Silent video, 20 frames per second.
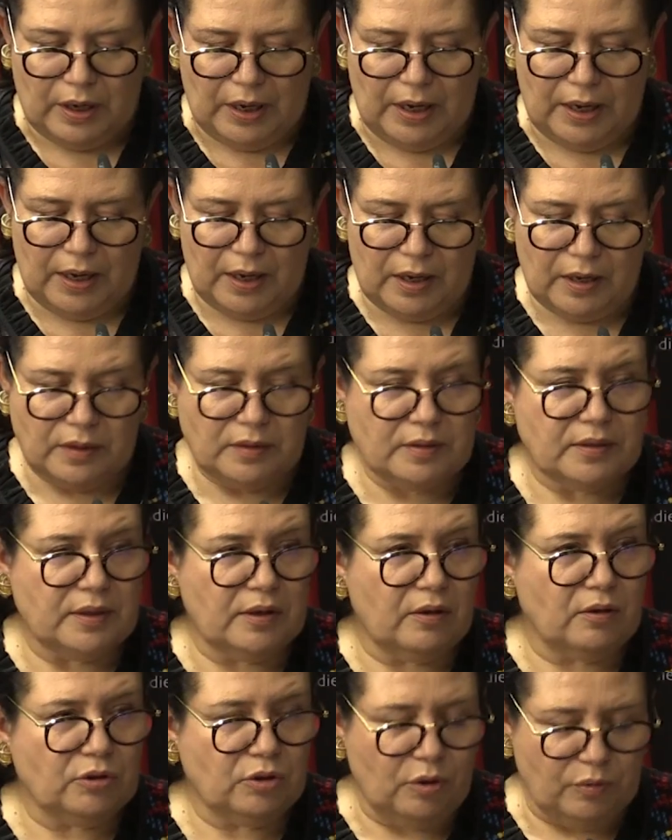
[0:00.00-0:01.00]
and the
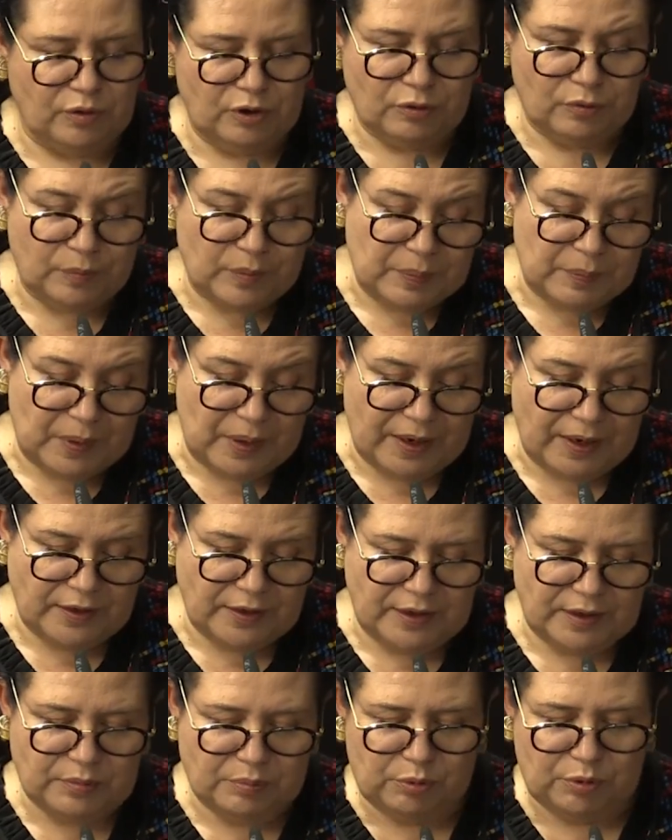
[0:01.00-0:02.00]
autonomy plan
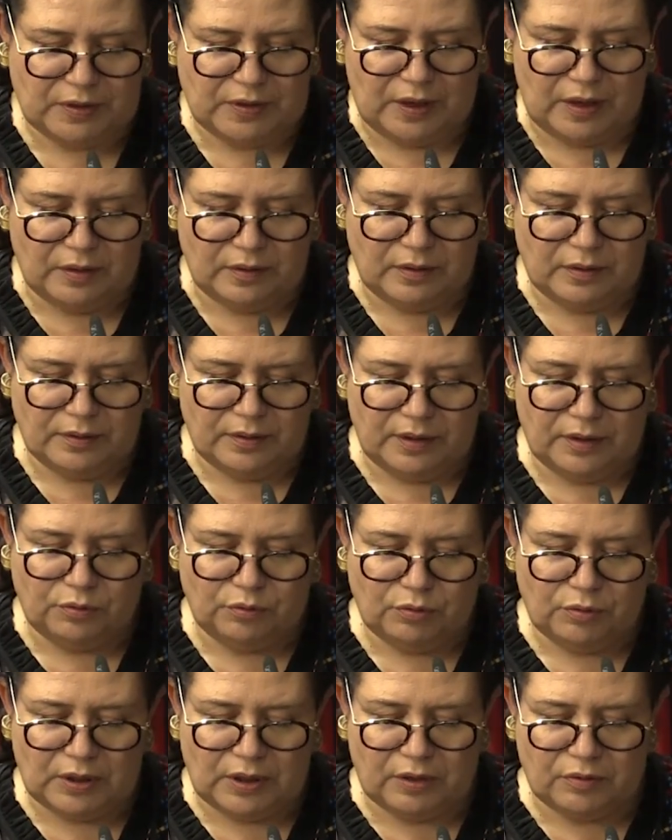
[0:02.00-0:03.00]
it presented in
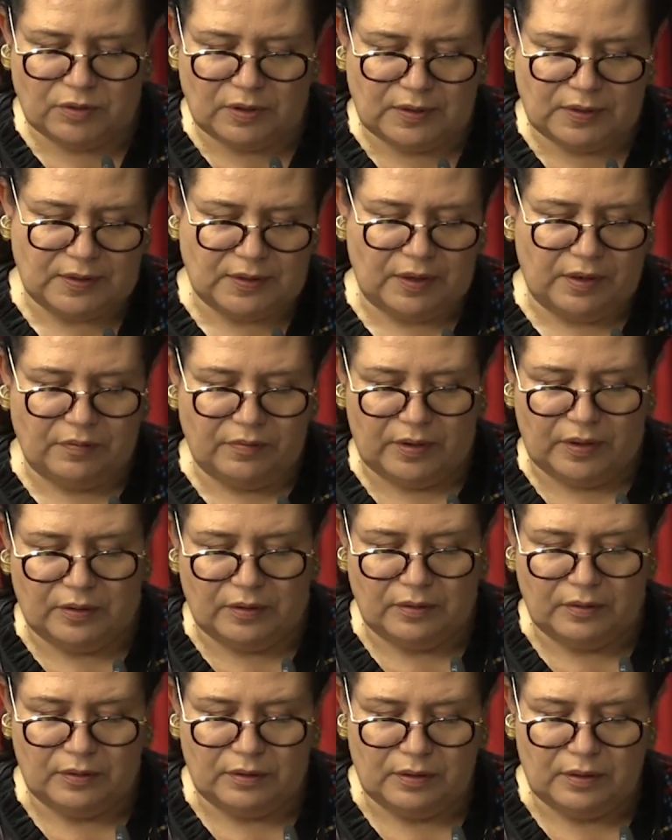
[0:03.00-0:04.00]

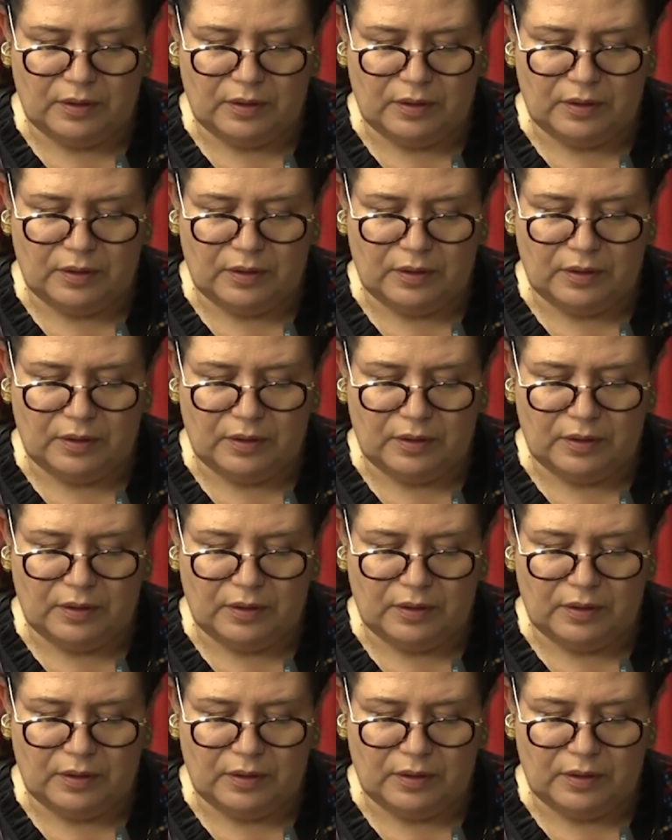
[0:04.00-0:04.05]
2007